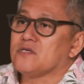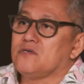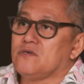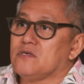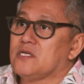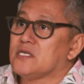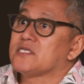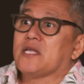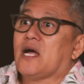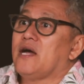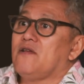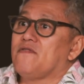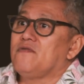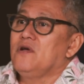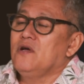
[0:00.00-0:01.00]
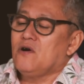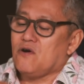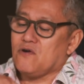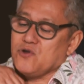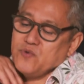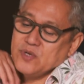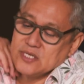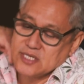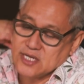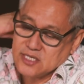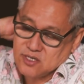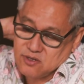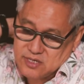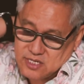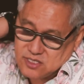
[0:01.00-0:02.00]
course you know the style of yeah. or doing
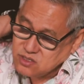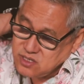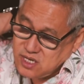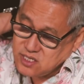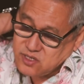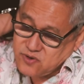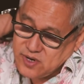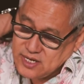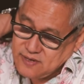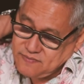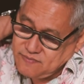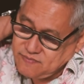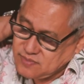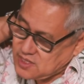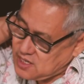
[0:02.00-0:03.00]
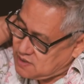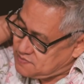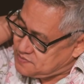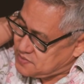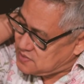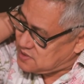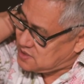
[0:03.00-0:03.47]
things on that so that's great yeah